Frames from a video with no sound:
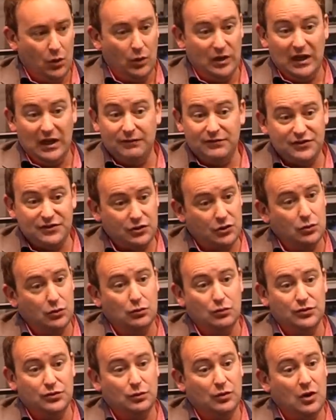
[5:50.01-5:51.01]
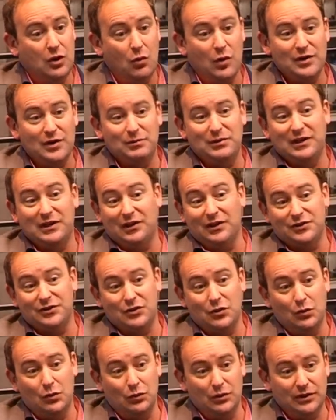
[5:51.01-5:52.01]
We have schools. We've got one particular
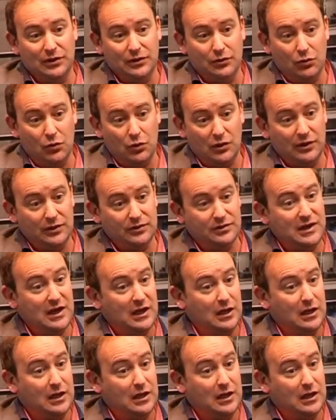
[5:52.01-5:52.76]
school in Auckland,